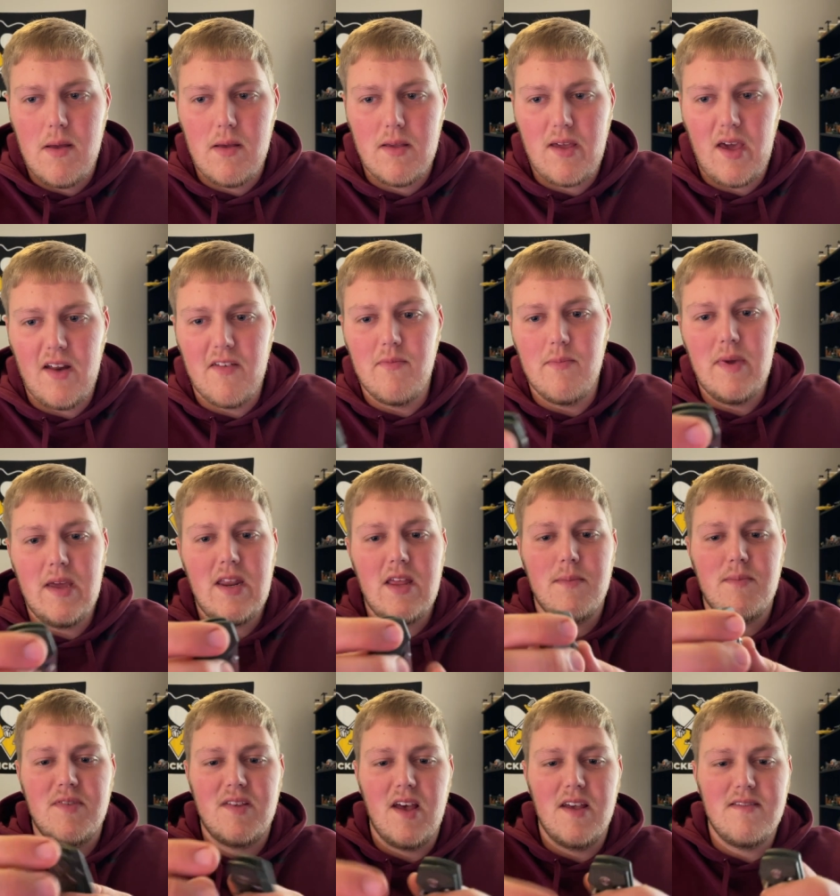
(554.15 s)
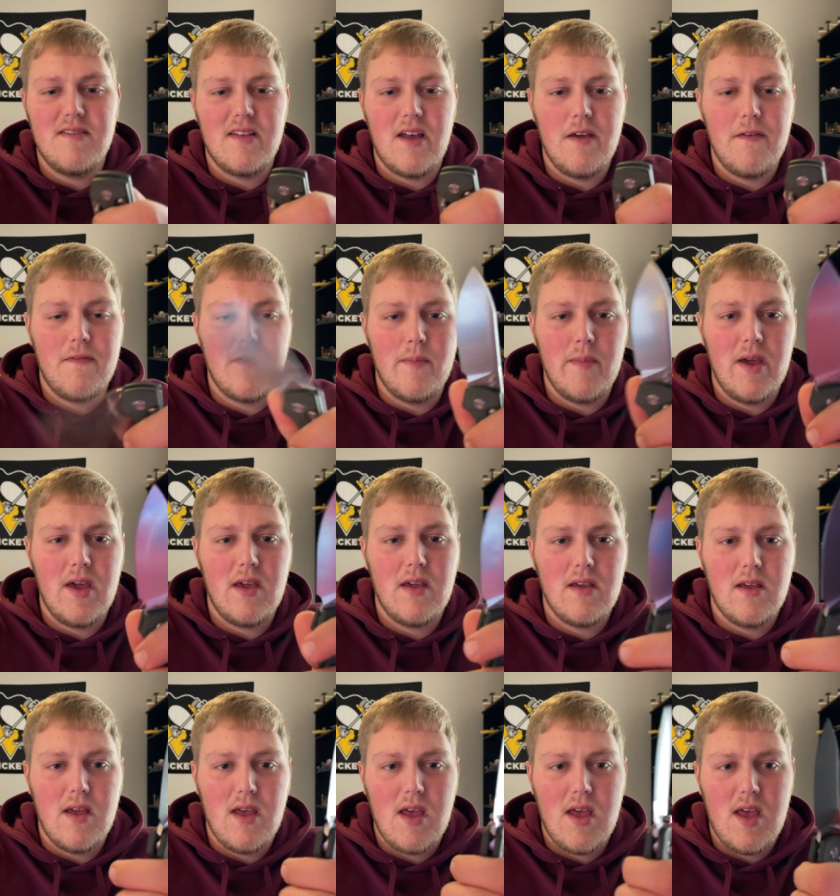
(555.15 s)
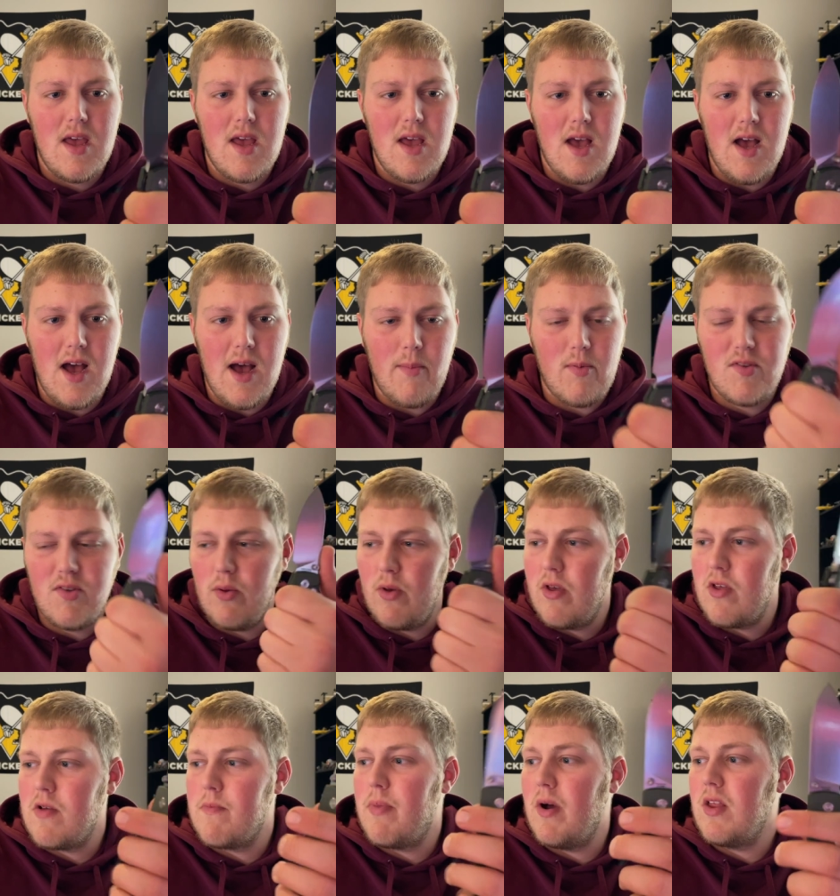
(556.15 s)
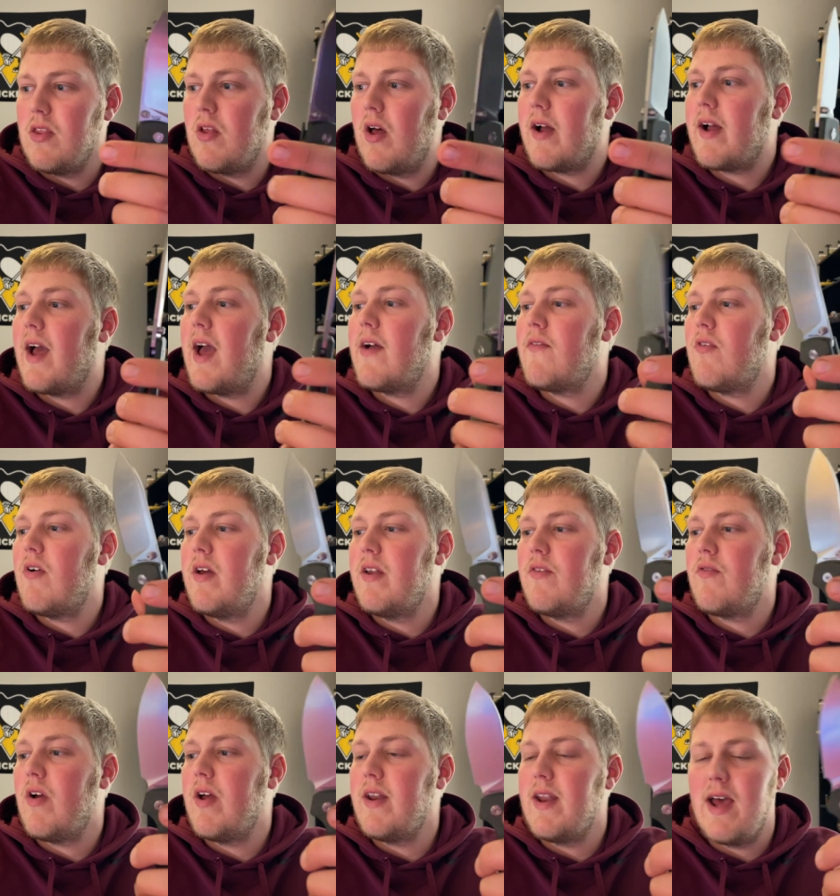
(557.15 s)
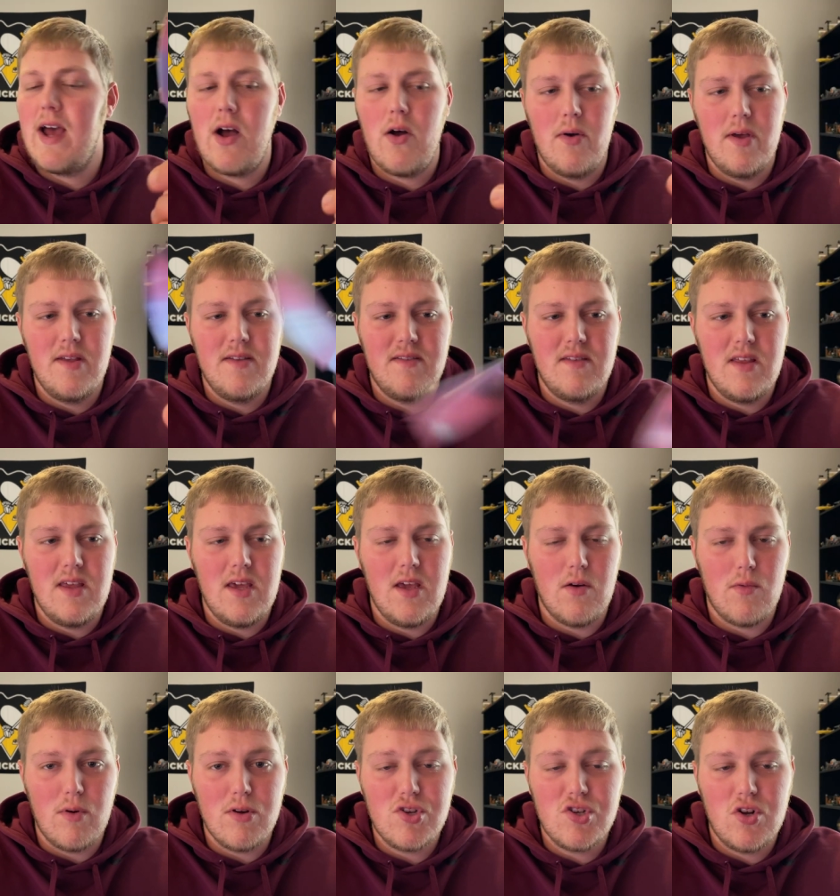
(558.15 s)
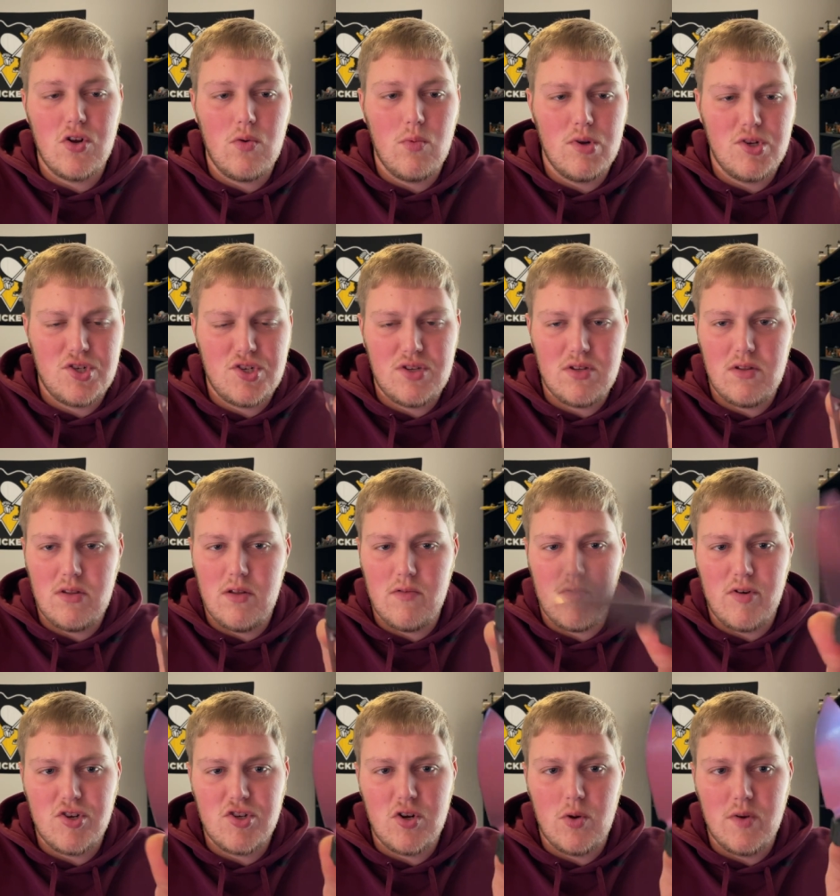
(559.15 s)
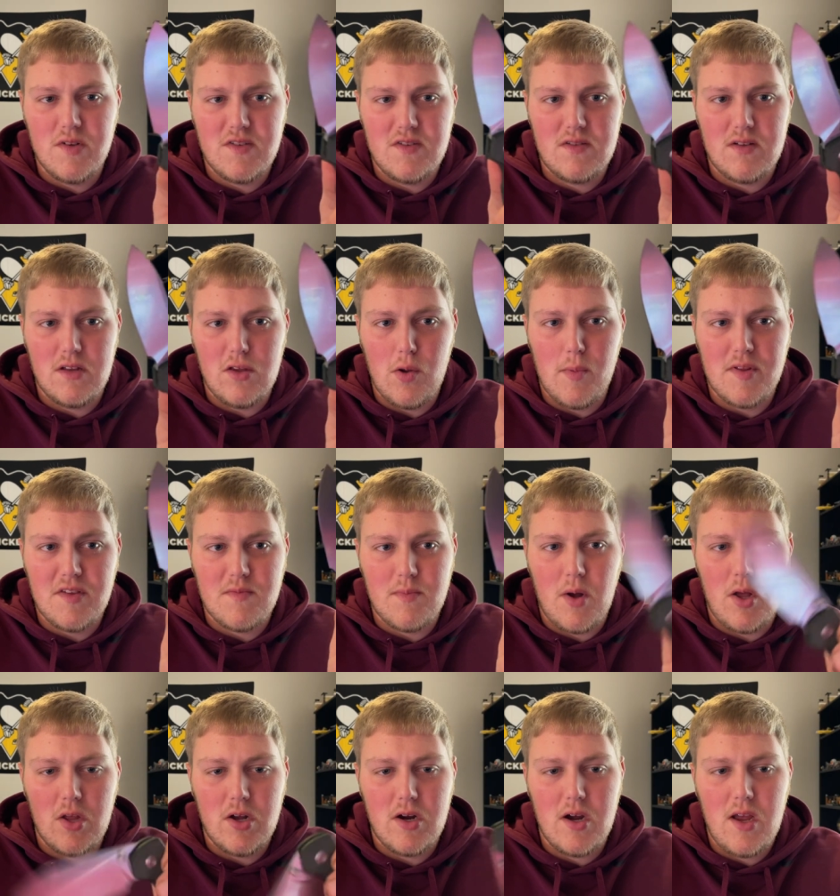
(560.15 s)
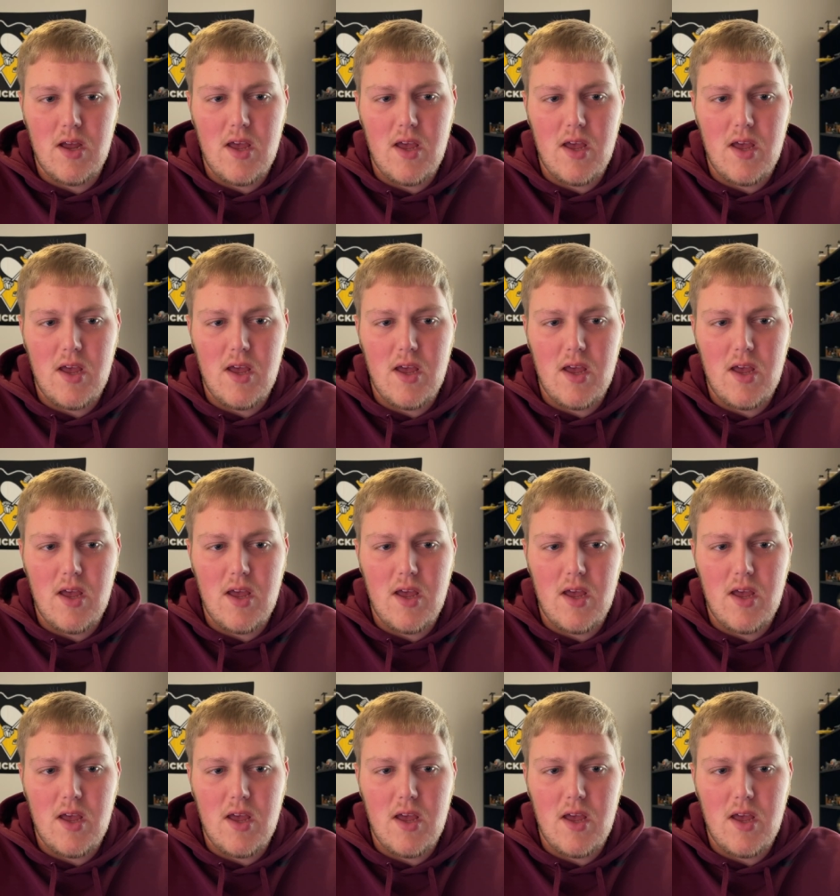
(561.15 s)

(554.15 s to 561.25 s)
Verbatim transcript: kind of medium-sized knife for me. Um, the only other button lock I have right in right now is the original, which the original is a little bit smaller.